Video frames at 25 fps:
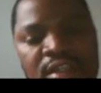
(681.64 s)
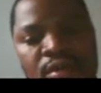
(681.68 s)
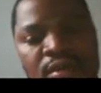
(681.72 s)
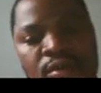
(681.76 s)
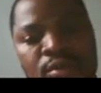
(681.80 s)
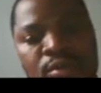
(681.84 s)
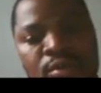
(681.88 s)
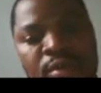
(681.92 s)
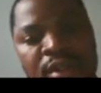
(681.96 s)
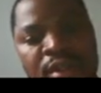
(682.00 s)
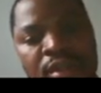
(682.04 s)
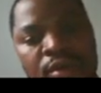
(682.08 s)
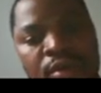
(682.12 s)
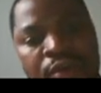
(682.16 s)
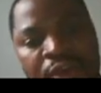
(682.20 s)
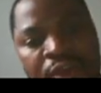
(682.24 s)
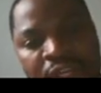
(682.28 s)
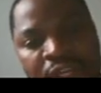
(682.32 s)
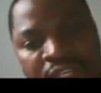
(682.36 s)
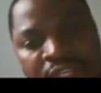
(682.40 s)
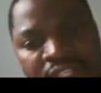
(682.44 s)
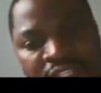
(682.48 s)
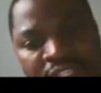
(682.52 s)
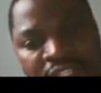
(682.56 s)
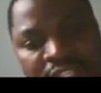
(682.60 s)
will be
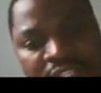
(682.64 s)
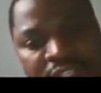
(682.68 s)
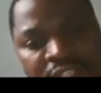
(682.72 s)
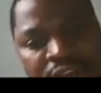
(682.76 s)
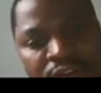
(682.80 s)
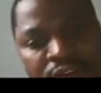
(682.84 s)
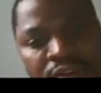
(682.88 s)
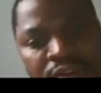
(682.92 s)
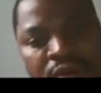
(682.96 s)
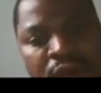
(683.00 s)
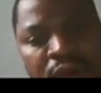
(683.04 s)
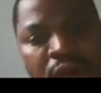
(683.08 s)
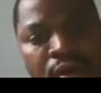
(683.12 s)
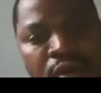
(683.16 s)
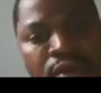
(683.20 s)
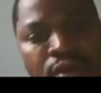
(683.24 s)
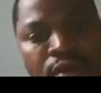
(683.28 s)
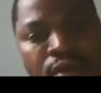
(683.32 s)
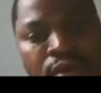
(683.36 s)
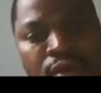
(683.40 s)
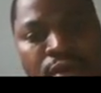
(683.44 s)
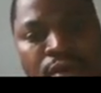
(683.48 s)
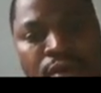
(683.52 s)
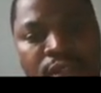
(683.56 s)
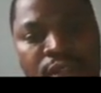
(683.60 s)
oriented, or how
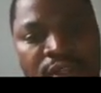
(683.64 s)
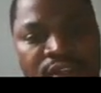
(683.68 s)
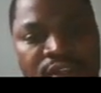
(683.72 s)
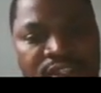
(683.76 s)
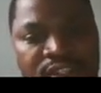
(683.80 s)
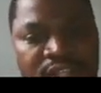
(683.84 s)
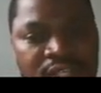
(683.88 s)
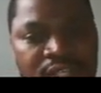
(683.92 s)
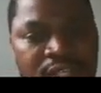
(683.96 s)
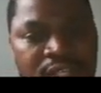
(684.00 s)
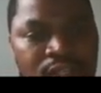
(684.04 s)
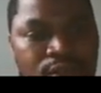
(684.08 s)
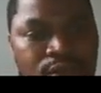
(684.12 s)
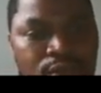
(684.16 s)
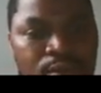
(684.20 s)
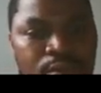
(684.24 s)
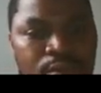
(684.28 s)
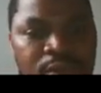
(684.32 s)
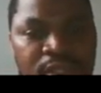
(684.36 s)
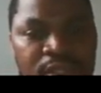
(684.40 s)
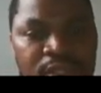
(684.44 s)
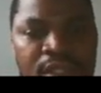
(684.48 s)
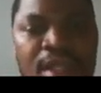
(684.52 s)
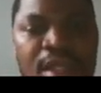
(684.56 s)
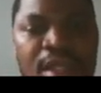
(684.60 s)
long the resultant will
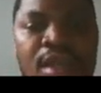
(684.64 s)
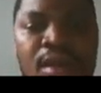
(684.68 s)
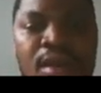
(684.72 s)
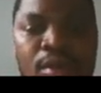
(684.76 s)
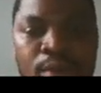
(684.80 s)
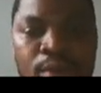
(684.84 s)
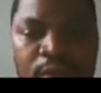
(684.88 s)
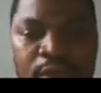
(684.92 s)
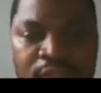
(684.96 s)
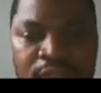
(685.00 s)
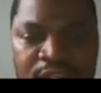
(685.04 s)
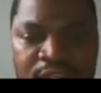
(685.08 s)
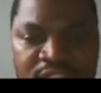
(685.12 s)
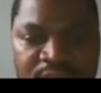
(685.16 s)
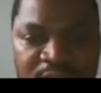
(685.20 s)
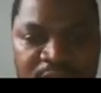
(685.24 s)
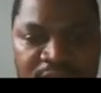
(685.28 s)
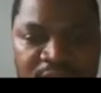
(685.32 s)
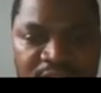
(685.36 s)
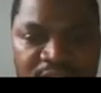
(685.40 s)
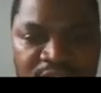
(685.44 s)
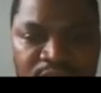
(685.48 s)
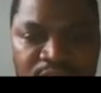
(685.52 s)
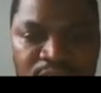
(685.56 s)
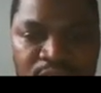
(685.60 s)
be with
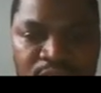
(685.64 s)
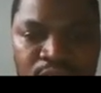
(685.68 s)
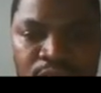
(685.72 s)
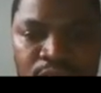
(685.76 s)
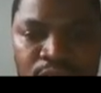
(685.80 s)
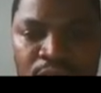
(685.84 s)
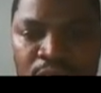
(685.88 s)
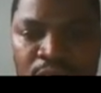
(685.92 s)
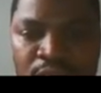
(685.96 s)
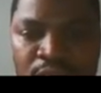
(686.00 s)
respect to